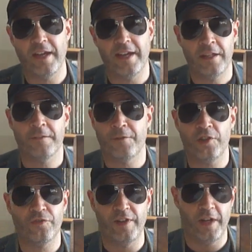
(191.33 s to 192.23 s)
in the
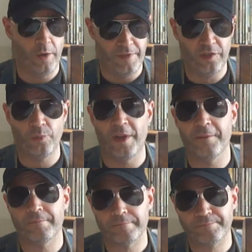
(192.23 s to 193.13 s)
first video, this
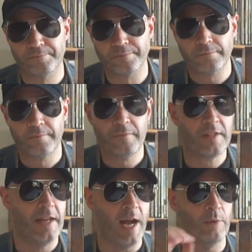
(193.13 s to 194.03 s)
one,
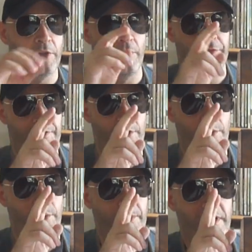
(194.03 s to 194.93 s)
I will go
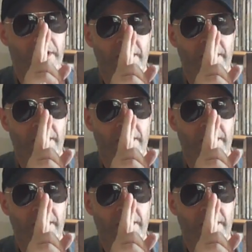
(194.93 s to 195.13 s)
through